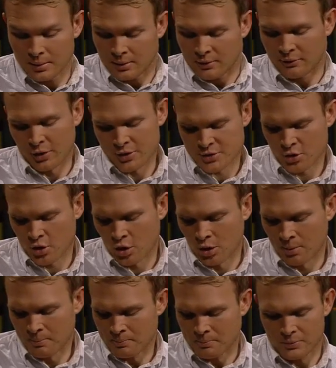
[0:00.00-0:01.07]
First
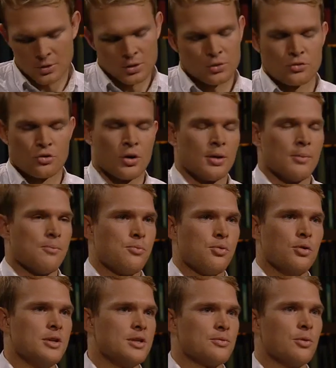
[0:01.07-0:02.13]
time trying to put
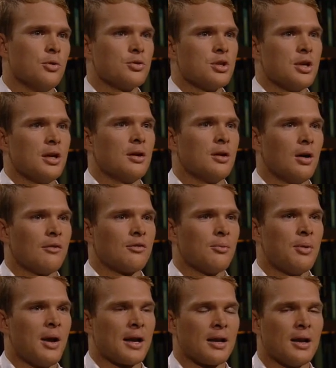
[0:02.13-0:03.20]
this wheelchair, I have to
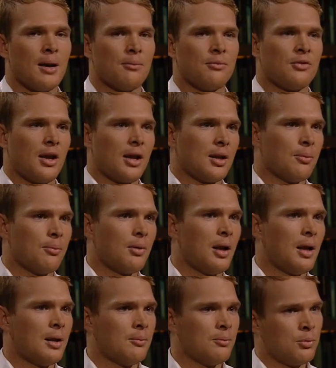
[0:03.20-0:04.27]
pack it up, take it
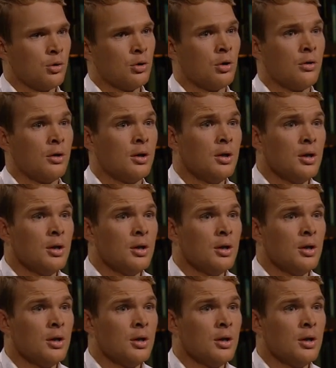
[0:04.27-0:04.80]
apart, and put it on the